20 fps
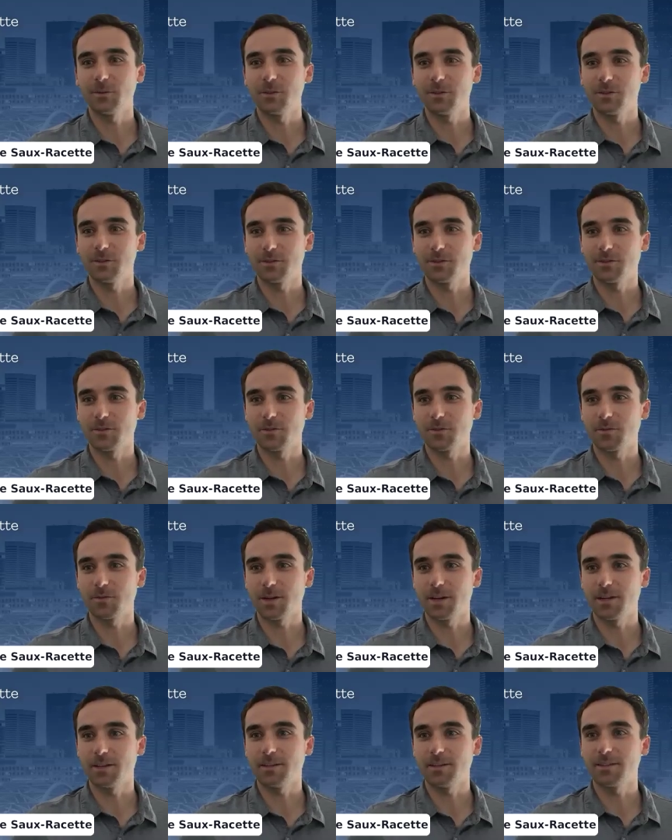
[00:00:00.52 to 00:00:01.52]
which is
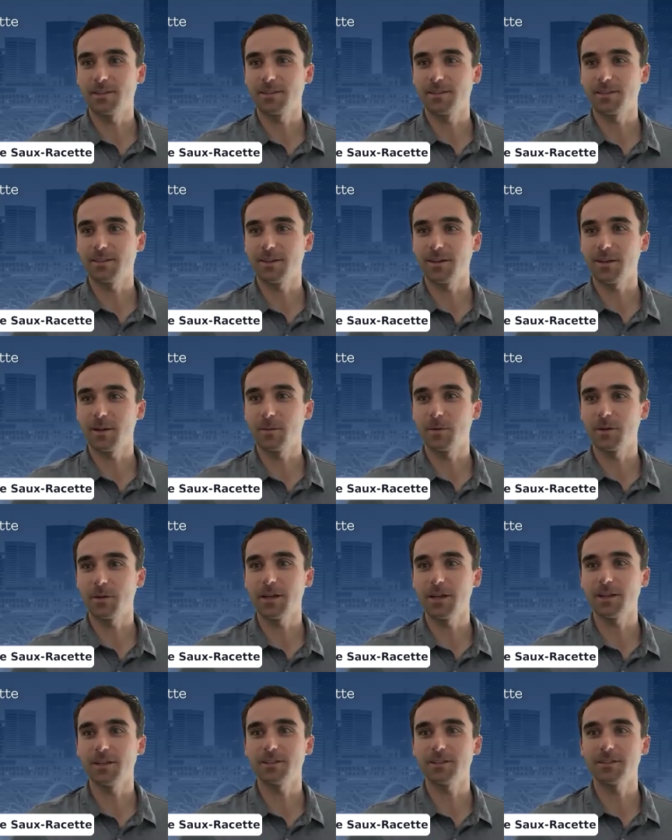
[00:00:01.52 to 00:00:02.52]
great. But
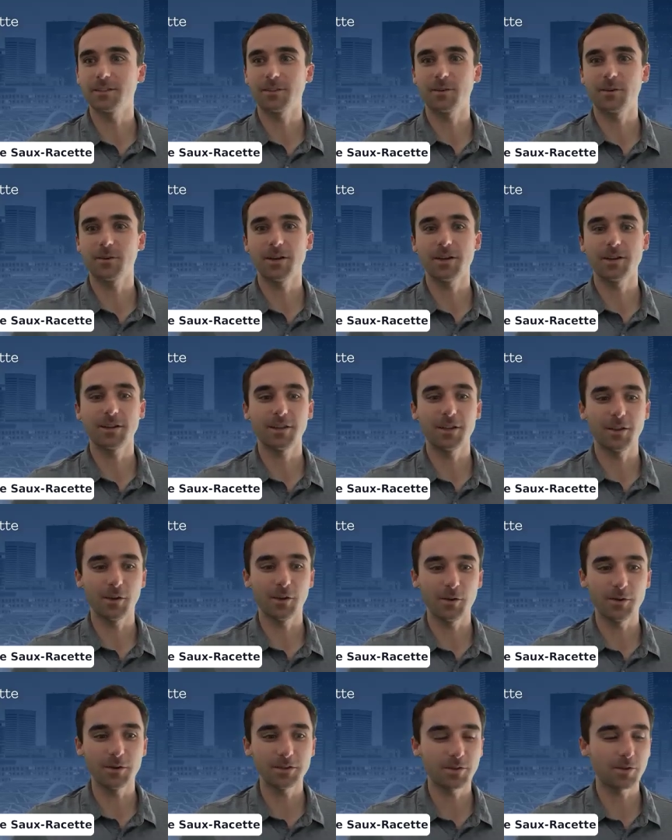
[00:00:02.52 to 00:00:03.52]
yeah, let's go ahead and get
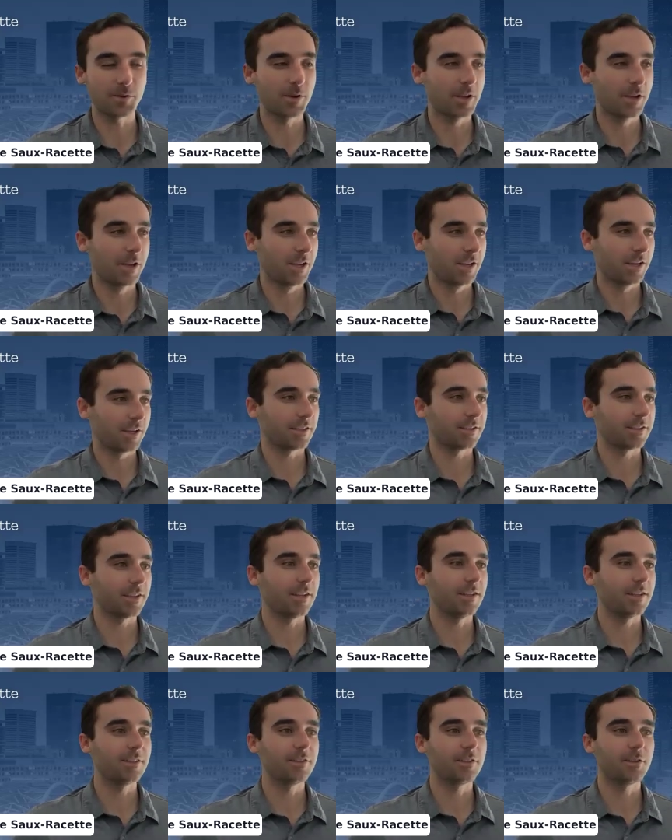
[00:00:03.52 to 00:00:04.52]
going. So
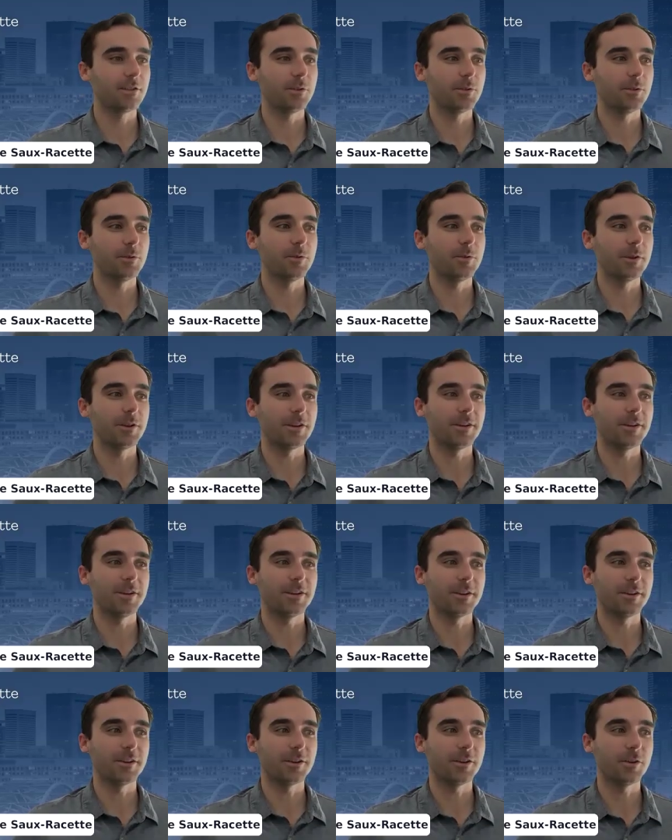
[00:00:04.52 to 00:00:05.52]
excited to
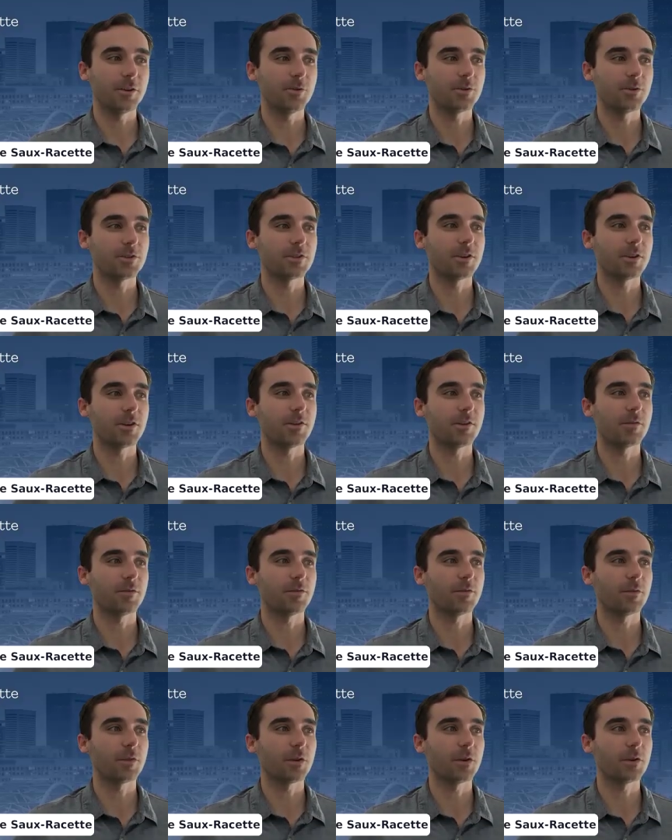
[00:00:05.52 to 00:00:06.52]
host our
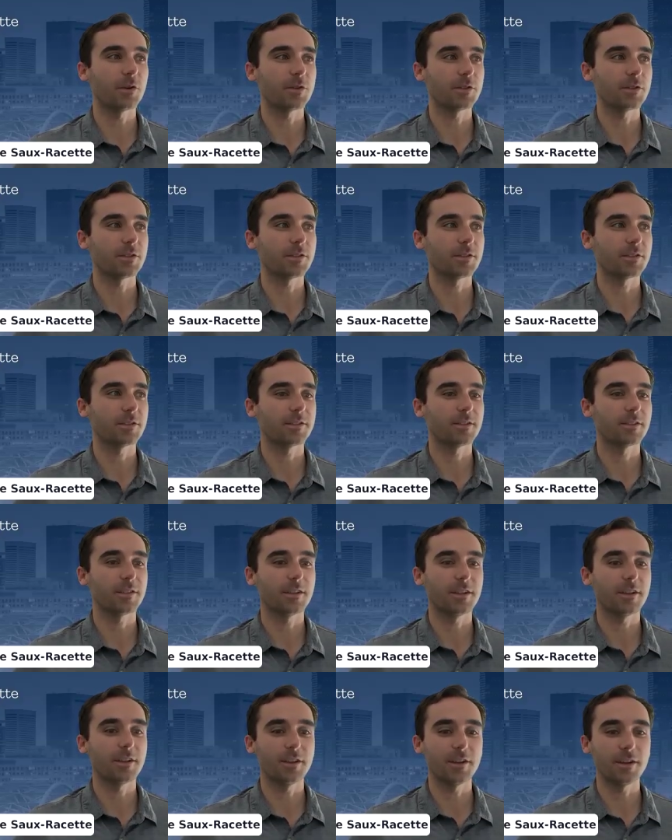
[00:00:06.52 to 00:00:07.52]
first
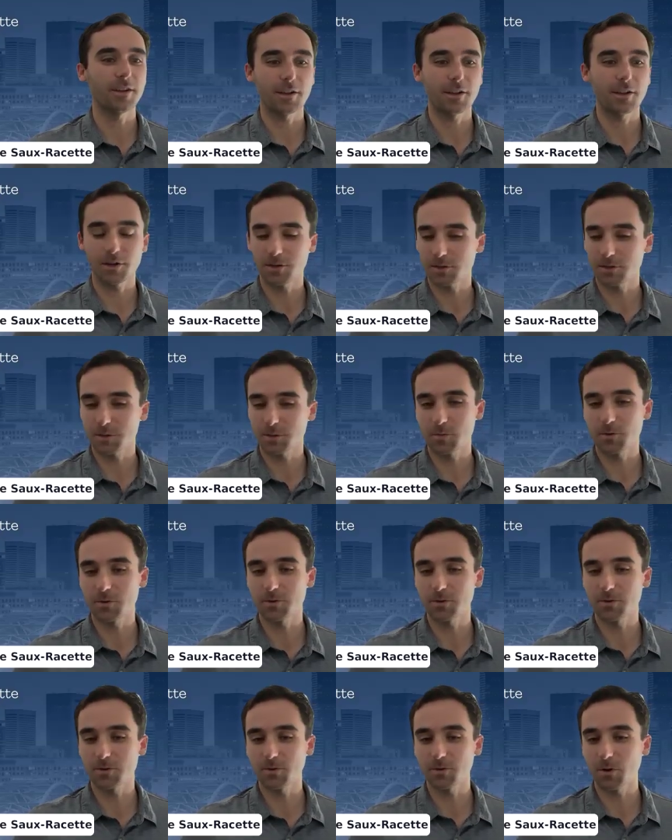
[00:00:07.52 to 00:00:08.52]

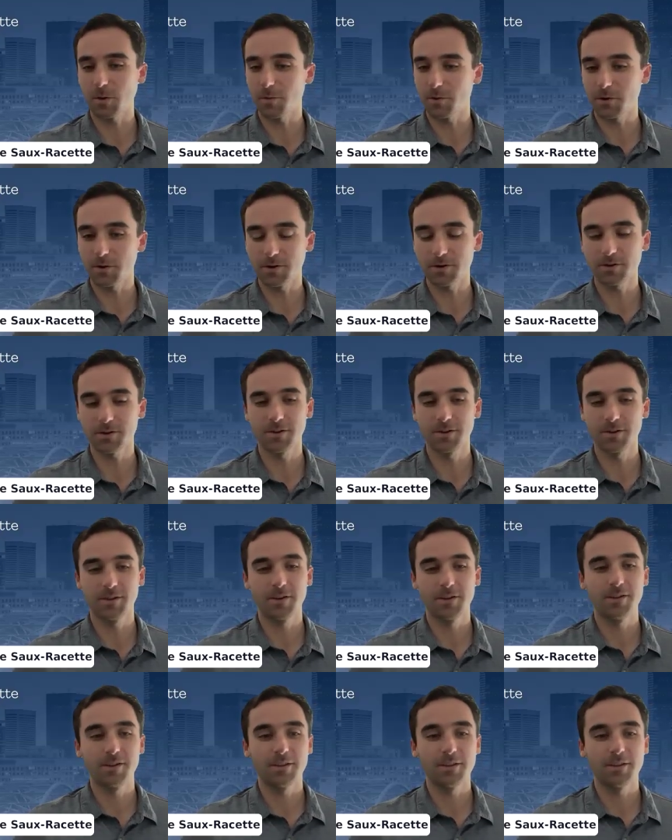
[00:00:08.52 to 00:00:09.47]
customer webinar